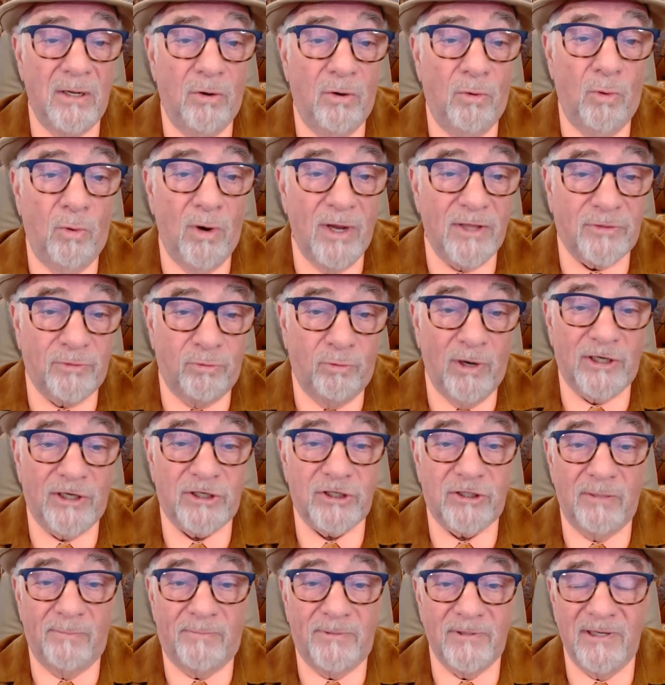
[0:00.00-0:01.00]
with
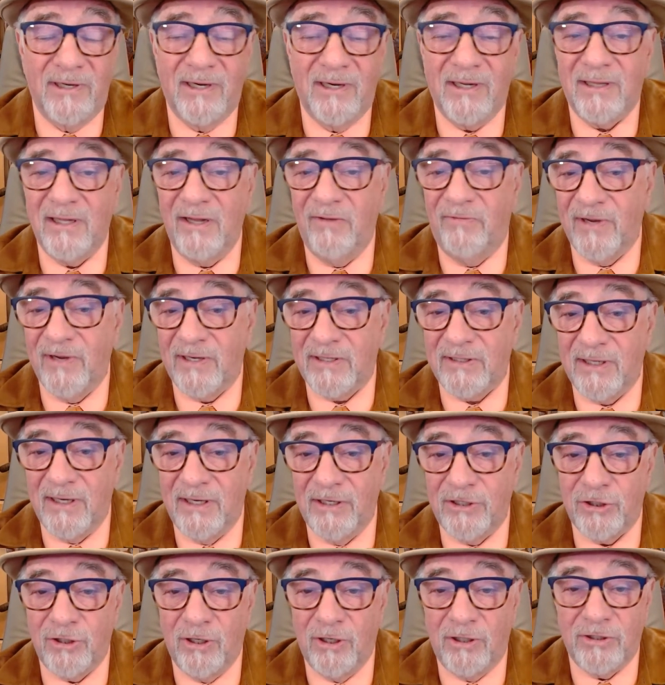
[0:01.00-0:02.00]
which the politically
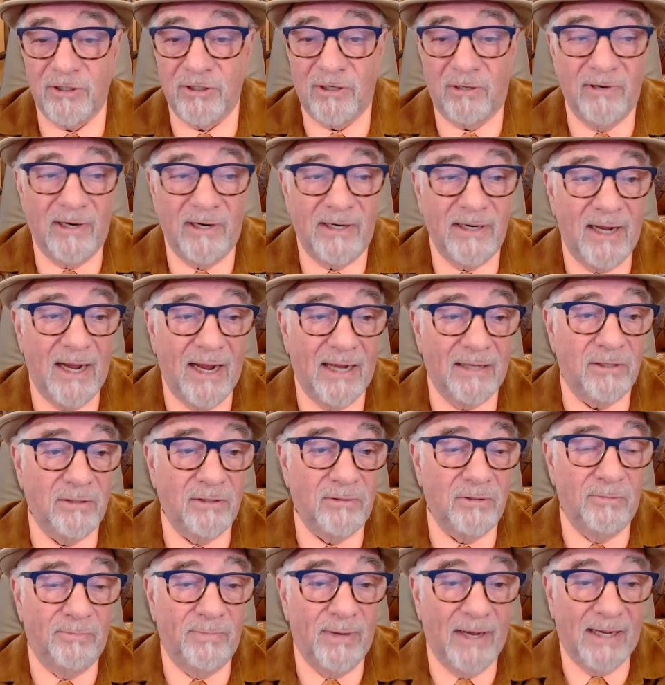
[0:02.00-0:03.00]
fixated church had already had to
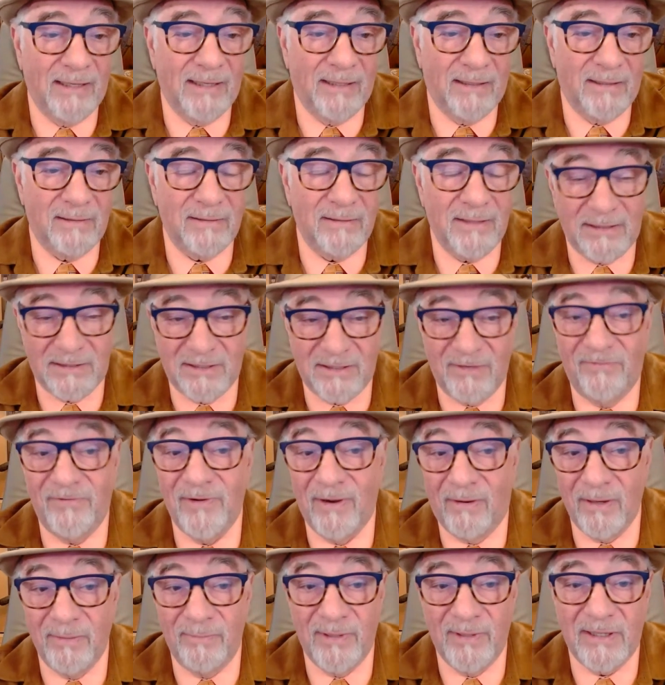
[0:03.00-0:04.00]
do battle. That's a
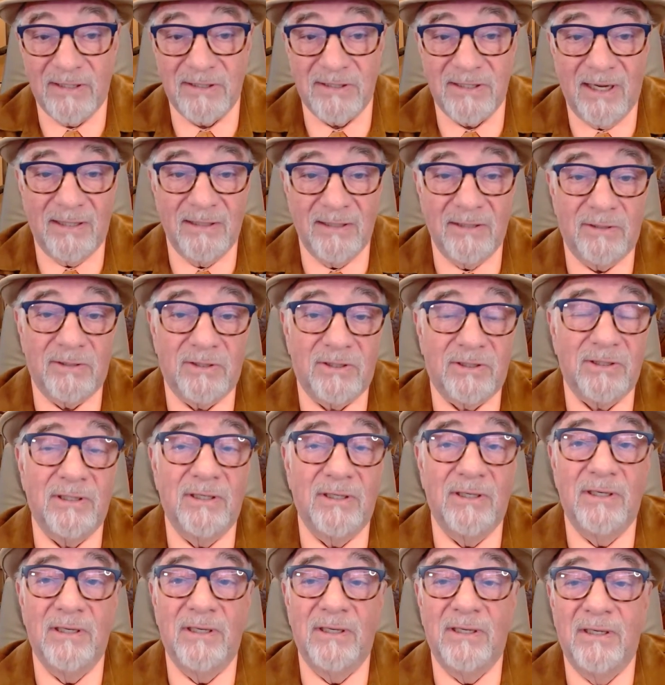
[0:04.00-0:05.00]
very big sentence.
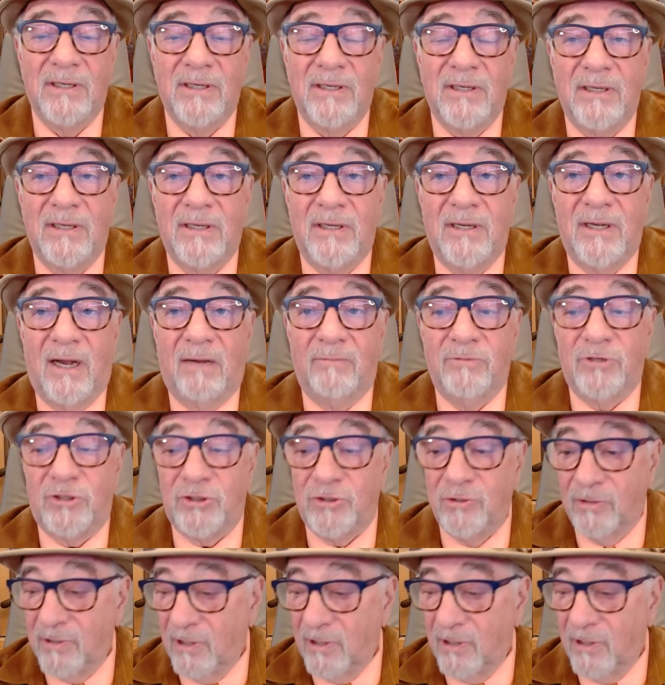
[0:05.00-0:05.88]
I'm sure